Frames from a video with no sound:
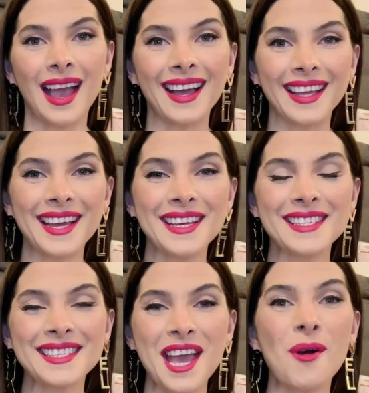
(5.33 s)
Hi
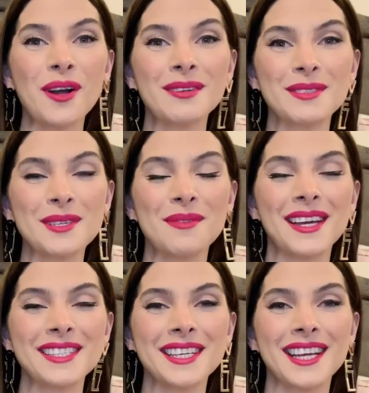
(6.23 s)
guys, welcome to
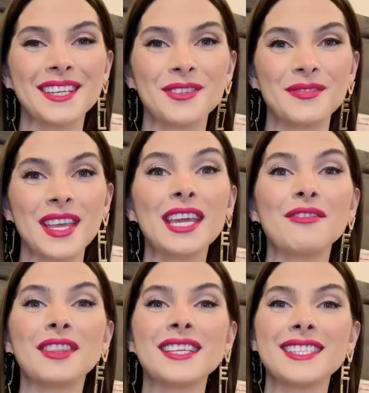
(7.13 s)
my channel.
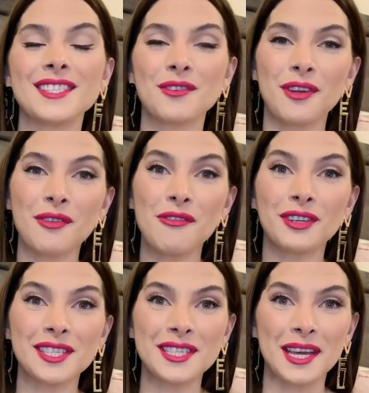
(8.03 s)
If this is your very
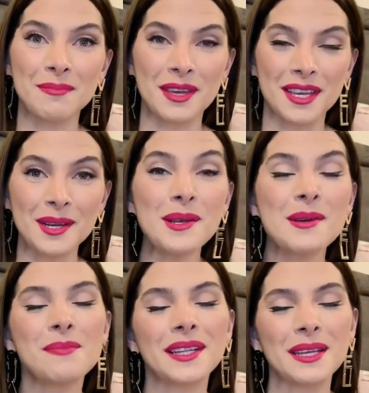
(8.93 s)
first time here,
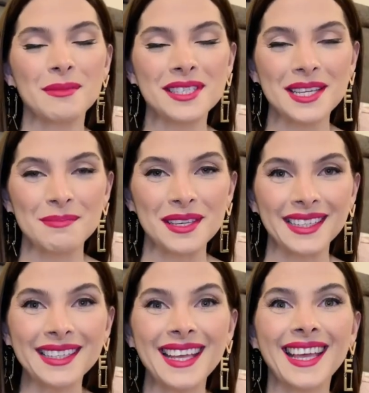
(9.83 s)
my name is
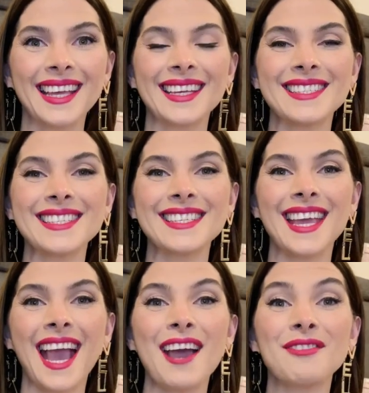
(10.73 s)
Camila and today
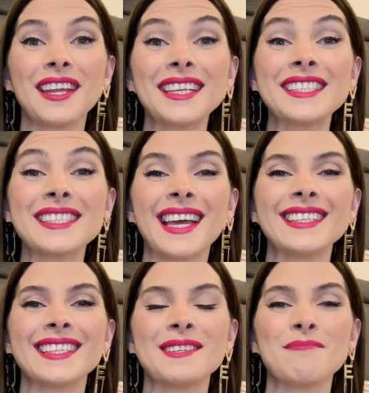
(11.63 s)
I have an
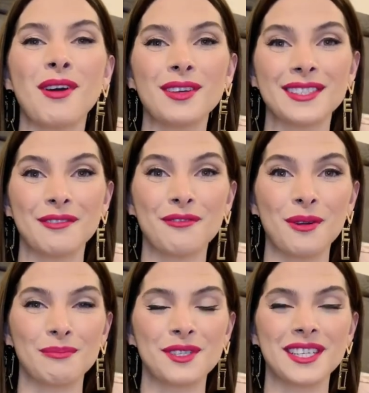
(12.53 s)
exciting unboxing
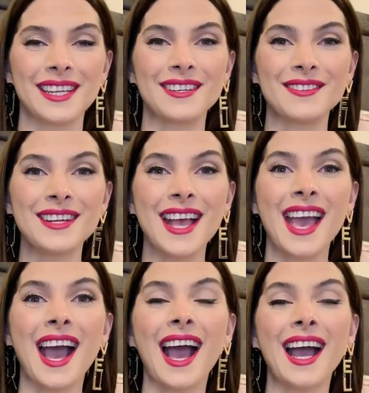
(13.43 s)
from Chanel.
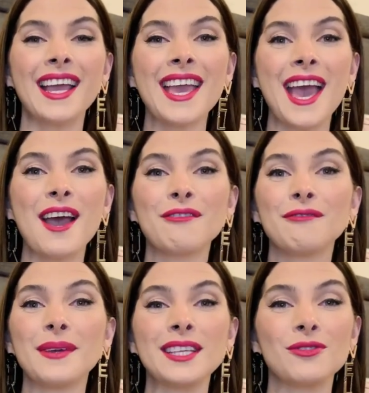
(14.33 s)
I have
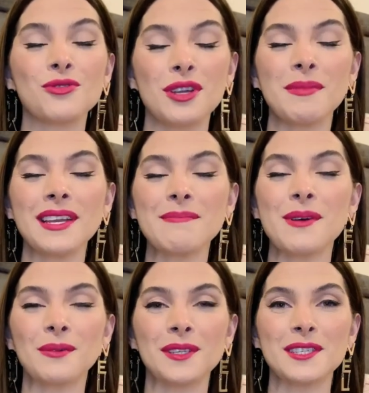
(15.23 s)
been dreaming
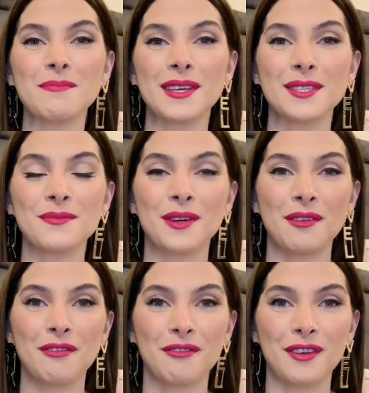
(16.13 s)
about this piece for
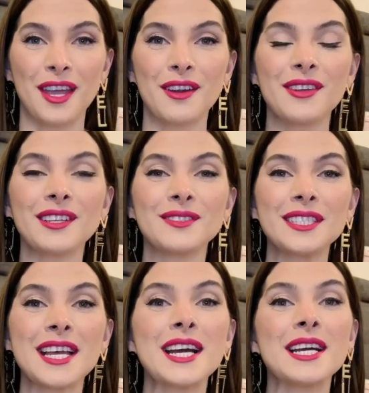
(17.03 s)
a very long
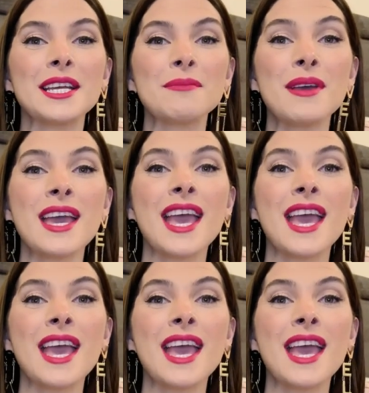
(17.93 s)
time